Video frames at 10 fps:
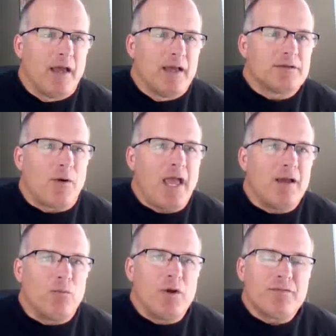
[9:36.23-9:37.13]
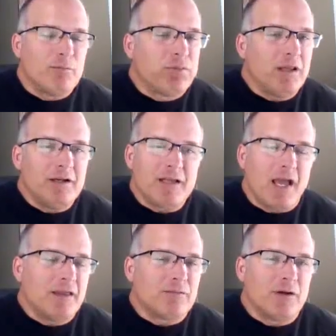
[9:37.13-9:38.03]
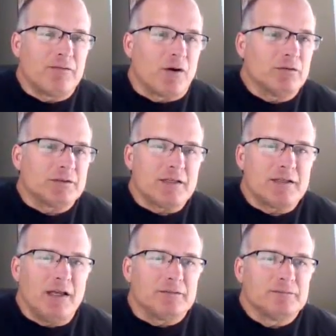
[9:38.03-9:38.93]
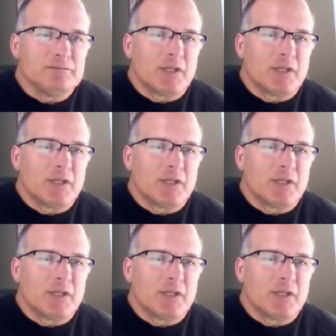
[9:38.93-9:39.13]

so hey, we've completed day three, folks. That's it.